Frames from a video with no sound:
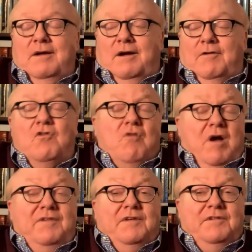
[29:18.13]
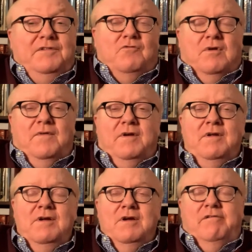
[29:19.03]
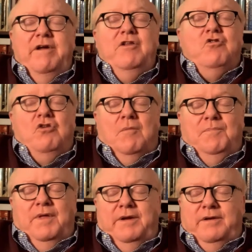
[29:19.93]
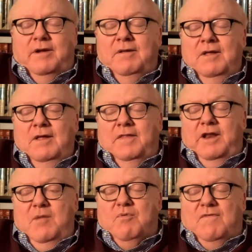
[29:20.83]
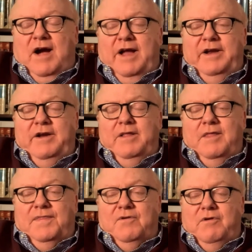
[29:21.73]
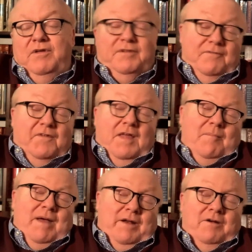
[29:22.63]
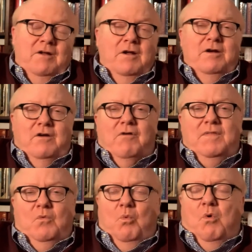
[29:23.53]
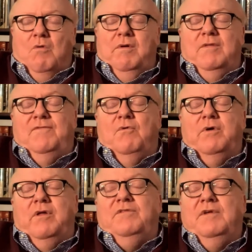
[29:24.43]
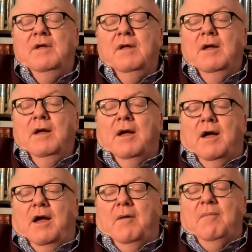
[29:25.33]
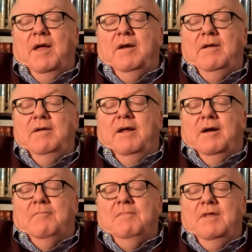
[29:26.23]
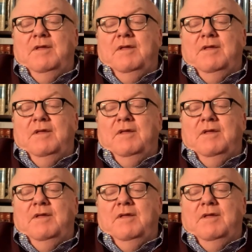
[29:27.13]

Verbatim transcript: uh, crisis-driven leadership that uh, that he provided in the 30s, and for that matter, during the war in the 40s. Um, and um,